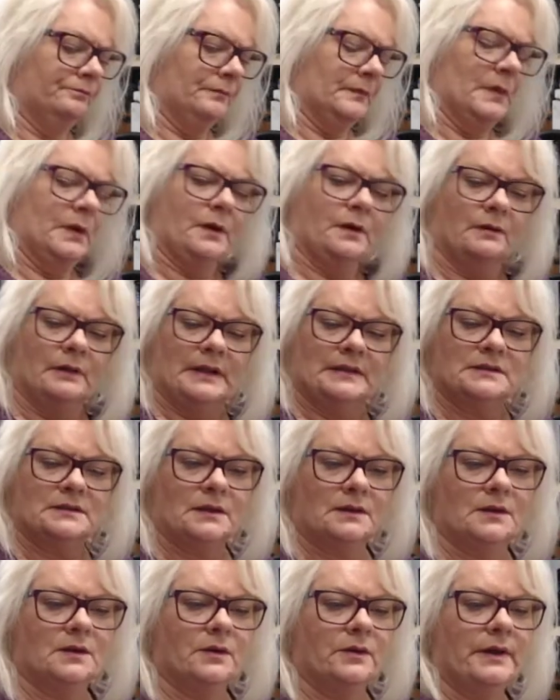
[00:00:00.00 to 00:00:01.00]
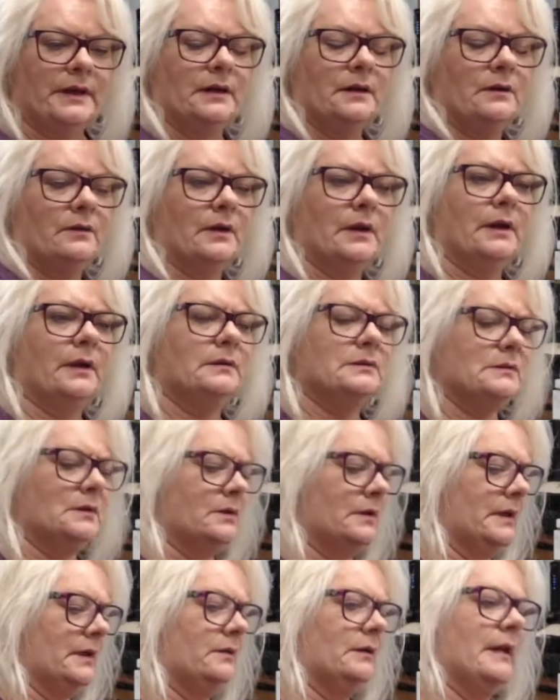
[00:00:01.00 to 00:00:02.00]
Or that's not the green. Okay, slow
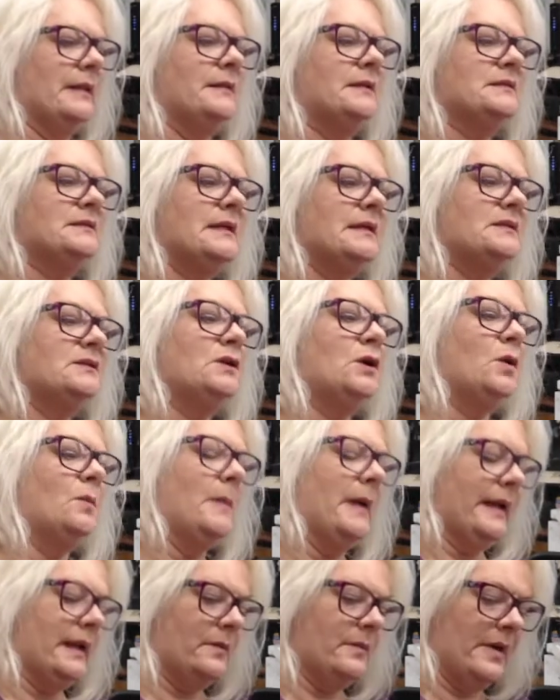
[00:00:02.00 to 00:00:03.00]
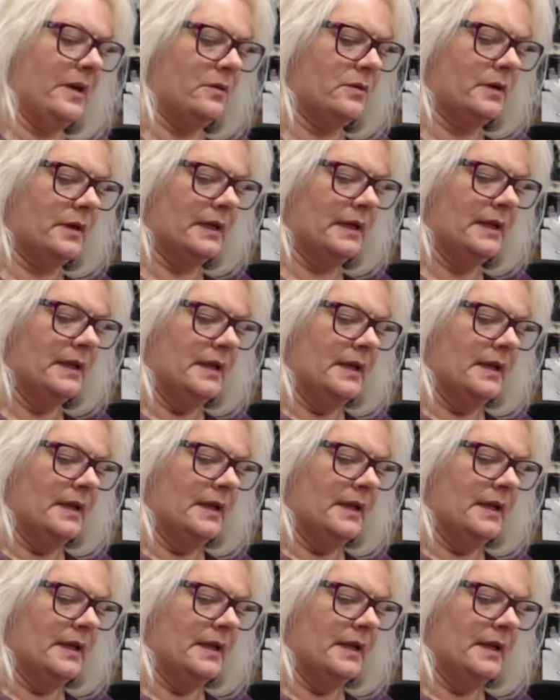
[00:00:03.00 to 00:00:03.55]
down. And this has no mica powder in it.